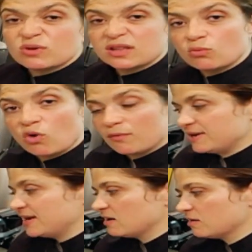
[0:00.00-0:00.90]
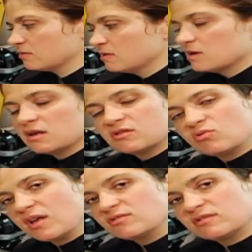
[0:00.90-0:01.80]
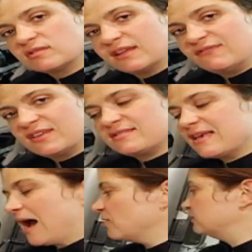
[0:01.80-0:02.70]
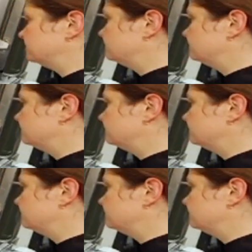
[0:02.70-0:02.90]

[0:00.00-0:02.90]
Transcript: really warm in here, so I'll just leave this out.